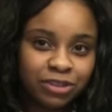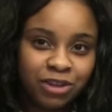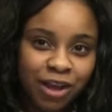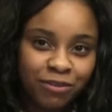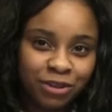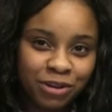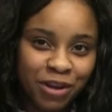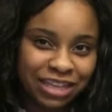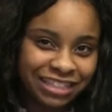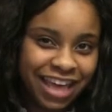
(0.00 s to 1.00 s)
traveled
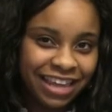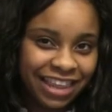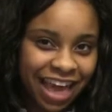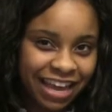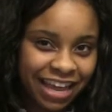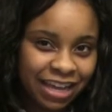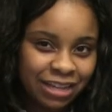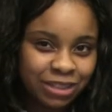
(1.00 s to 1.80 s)
across the Atlantic